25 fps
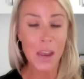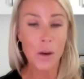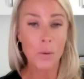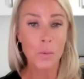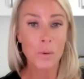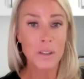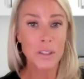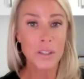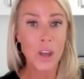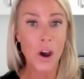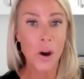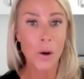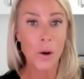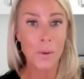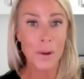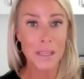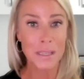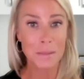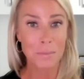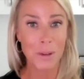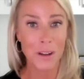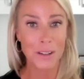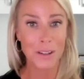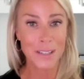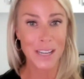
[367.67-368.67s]
it was
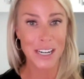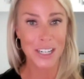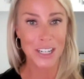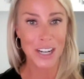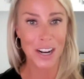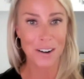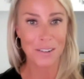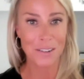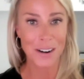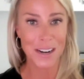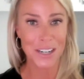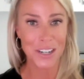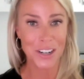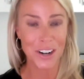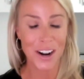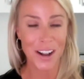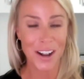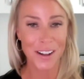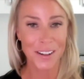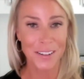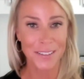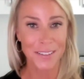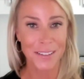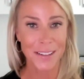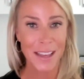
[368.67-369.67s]
always multi-generational.